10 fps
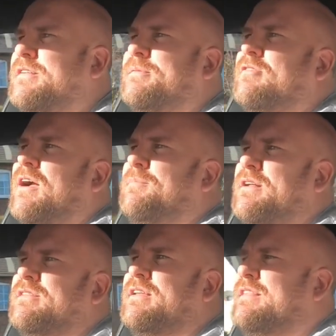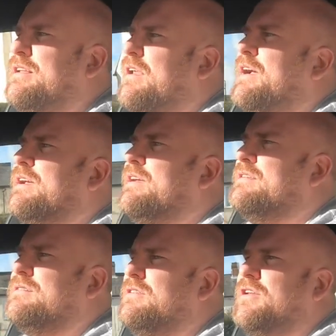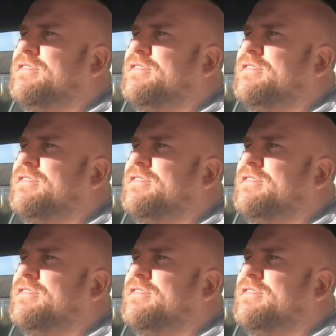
subscribe button, hit the like, and you know,